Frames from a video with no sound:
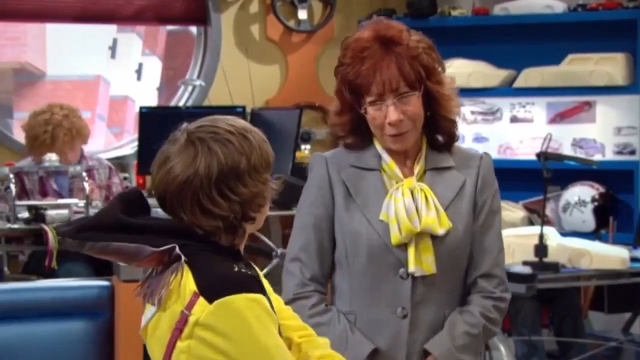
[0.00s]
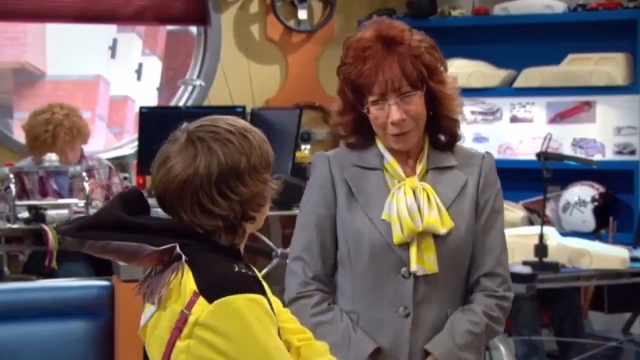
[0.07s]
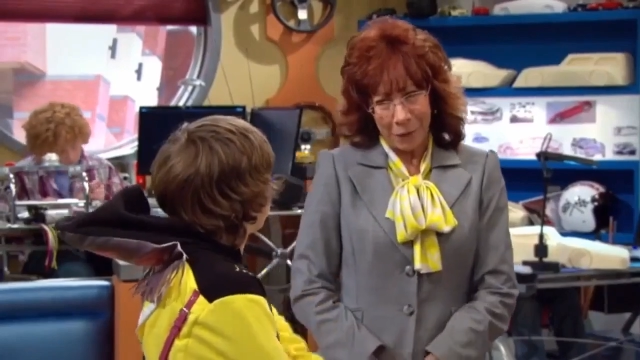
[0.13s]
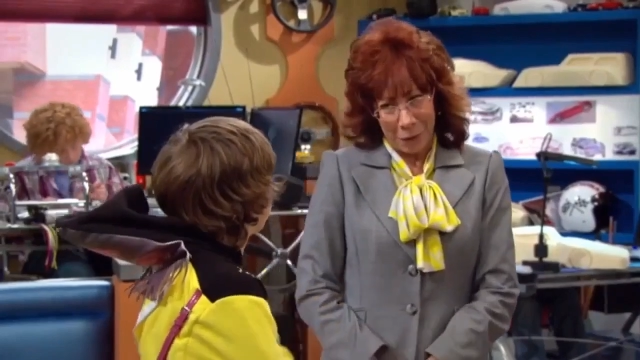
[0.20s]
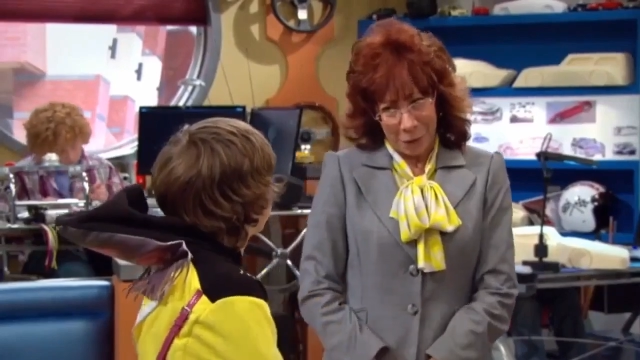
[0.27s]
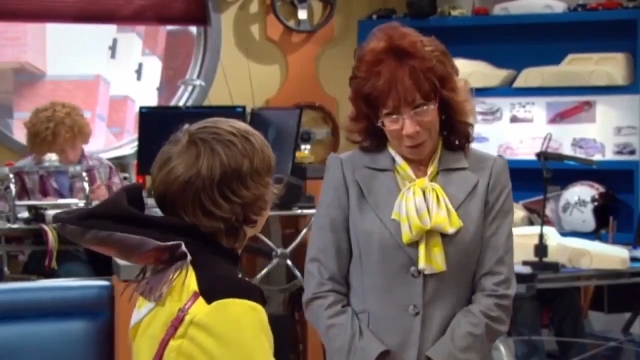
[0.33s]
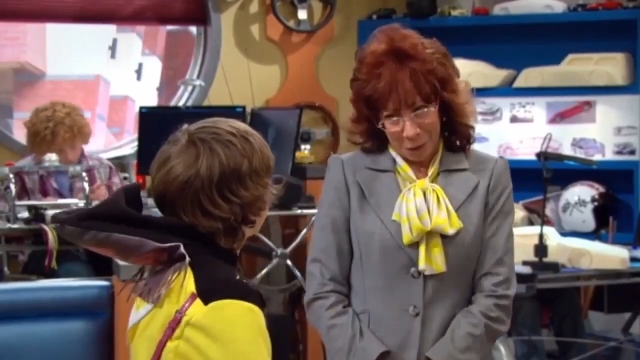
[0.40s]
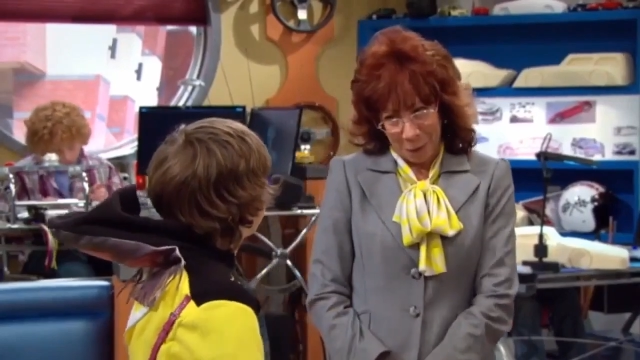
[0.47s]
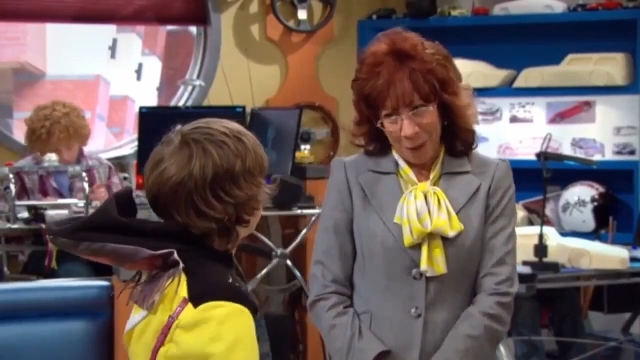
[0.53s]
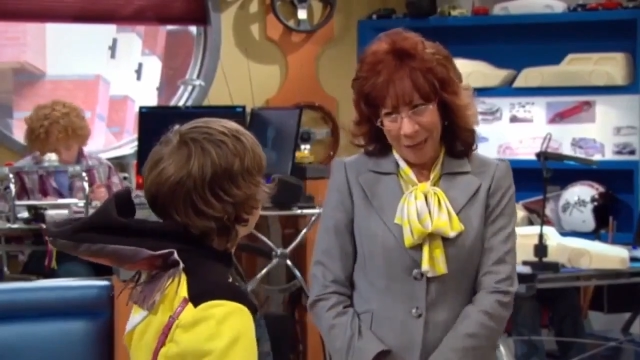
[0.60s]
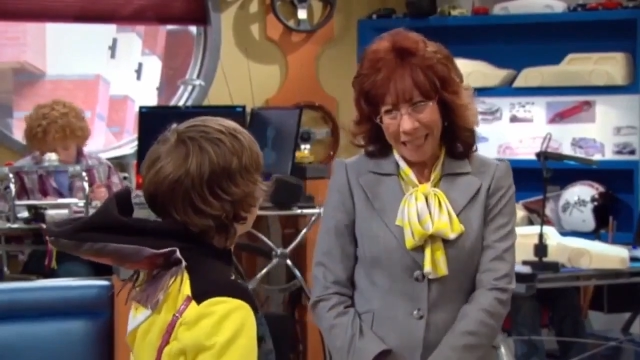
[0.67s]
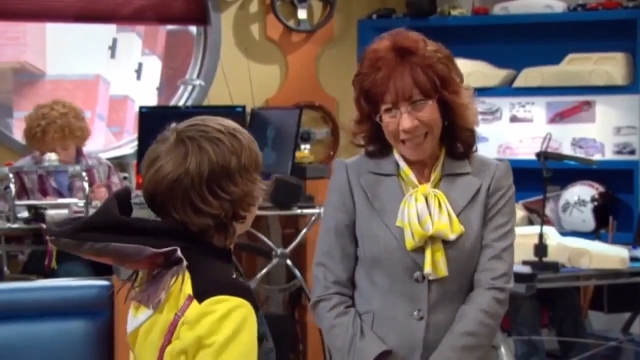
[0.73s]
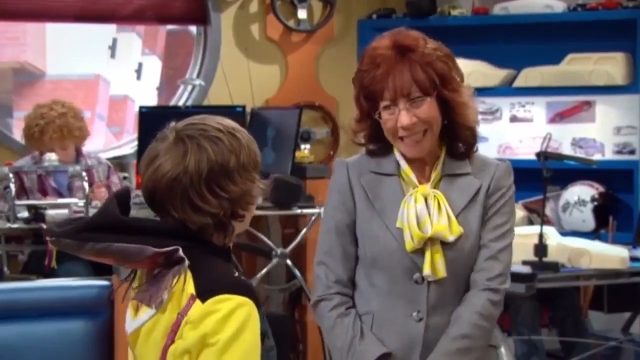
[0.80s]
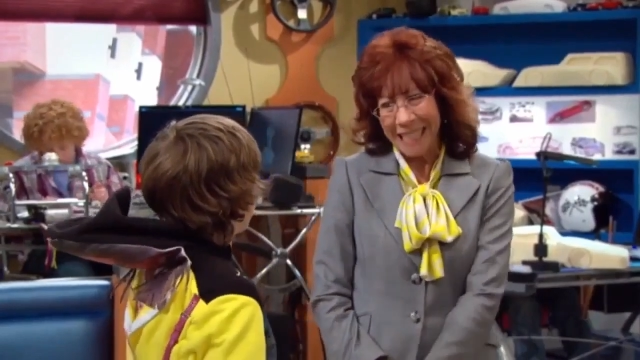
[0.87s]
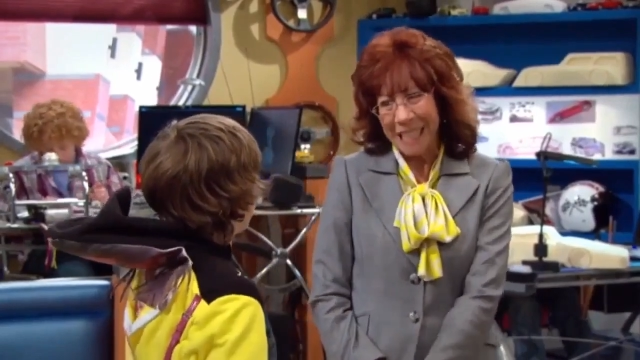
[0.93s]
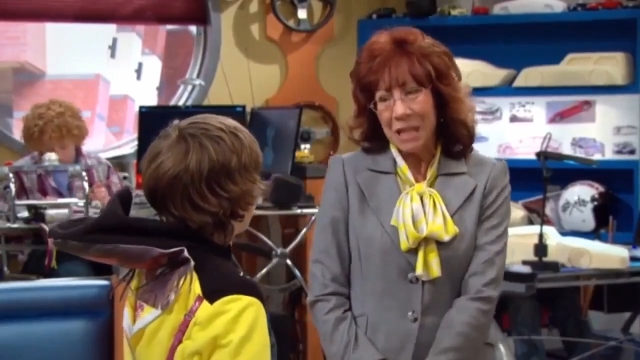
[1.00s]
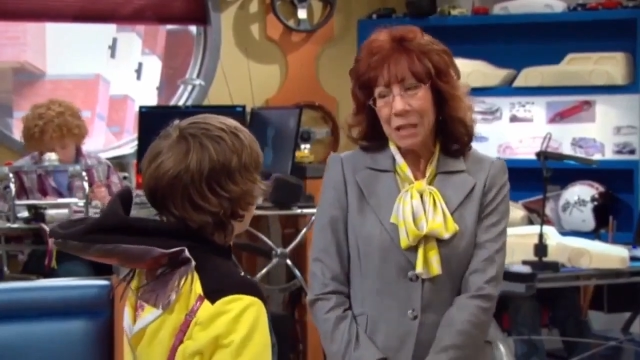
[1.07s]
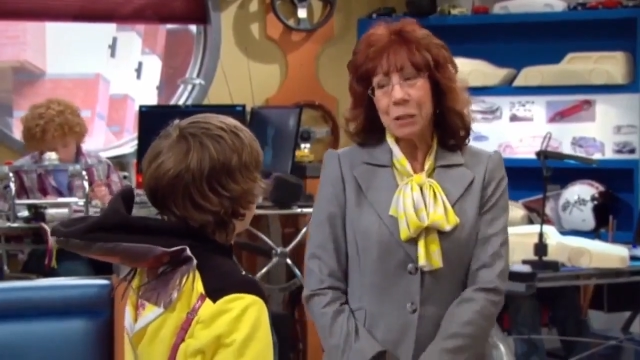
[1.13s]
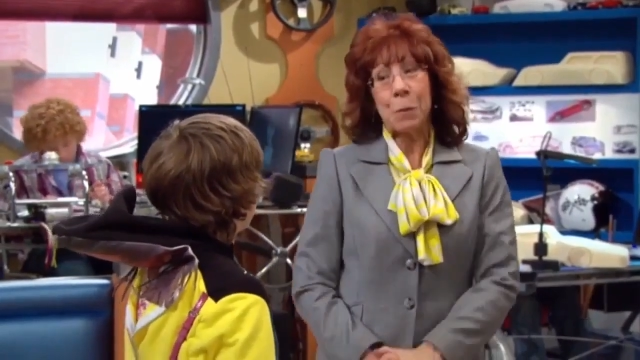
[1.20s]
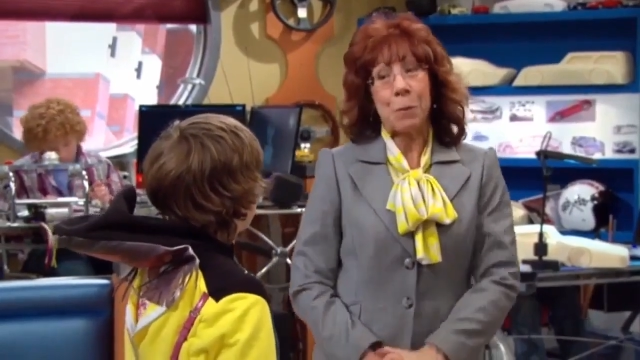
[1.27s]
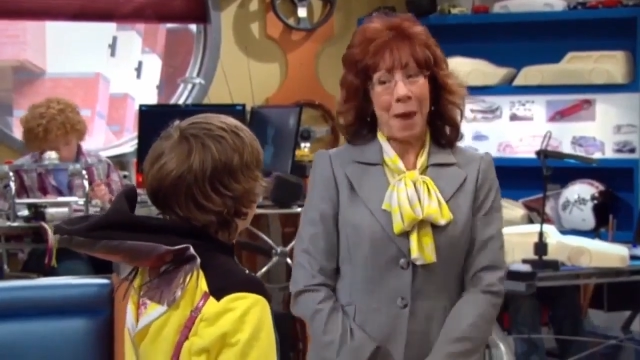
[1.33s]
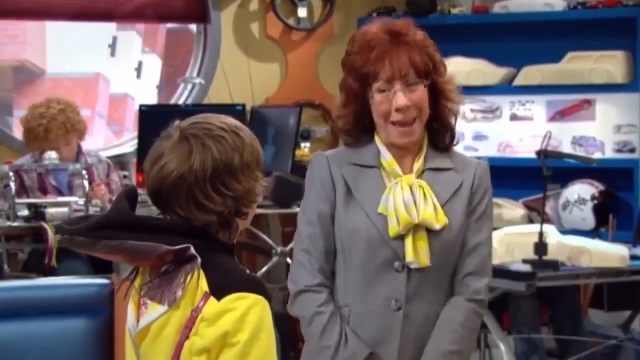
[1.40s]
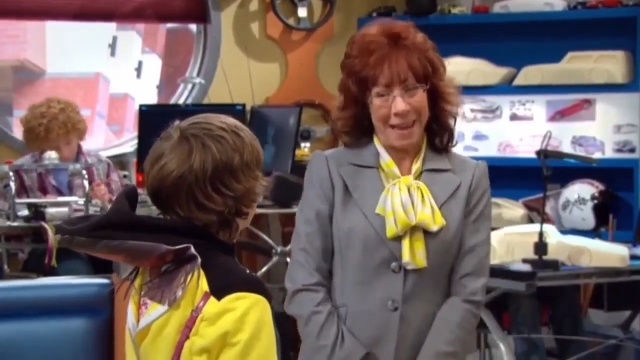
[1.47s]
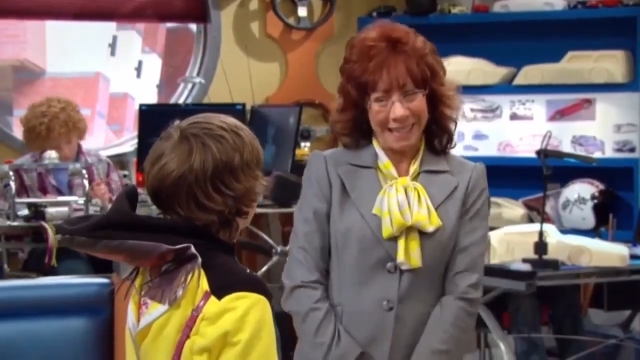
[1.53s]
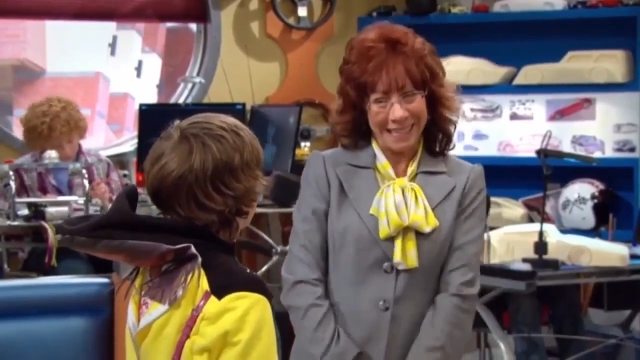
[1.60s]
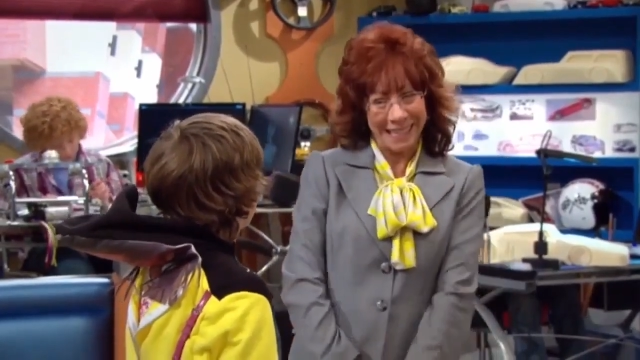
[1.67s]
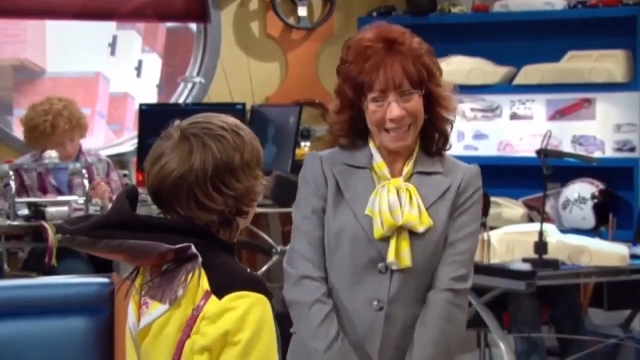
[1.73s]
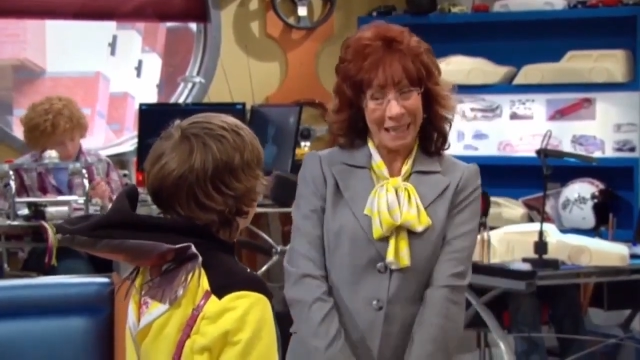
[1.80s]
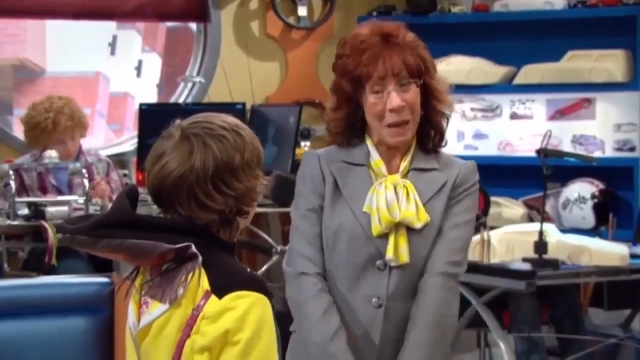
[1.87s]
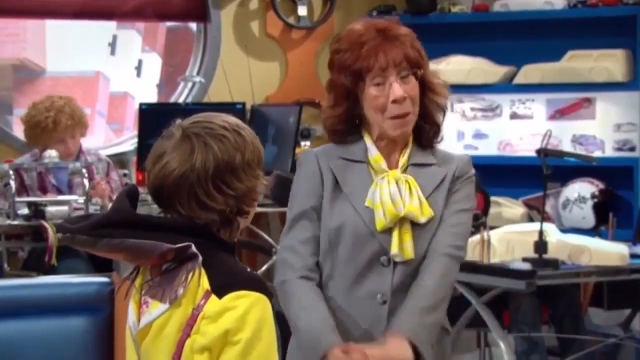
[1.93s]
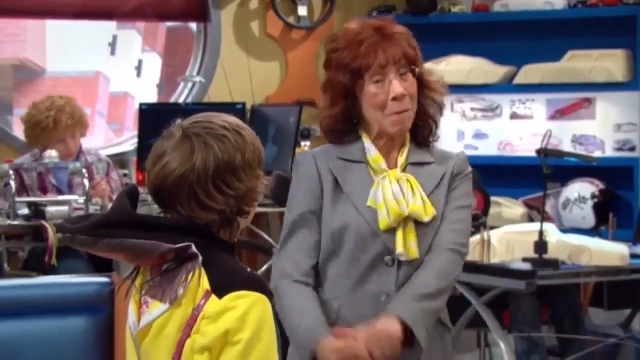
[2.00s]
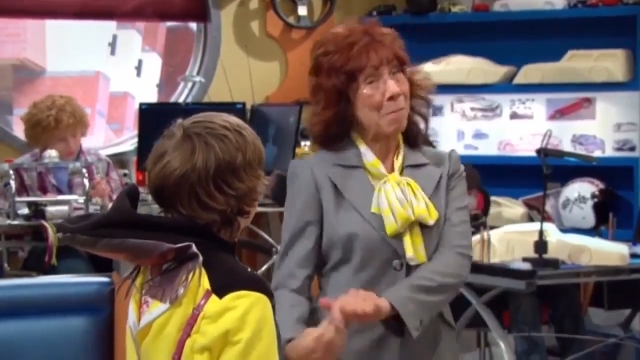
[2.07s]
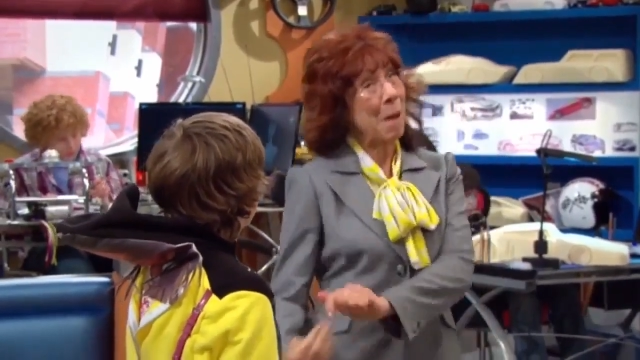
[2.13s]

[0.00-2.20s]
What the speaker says: like for you to paint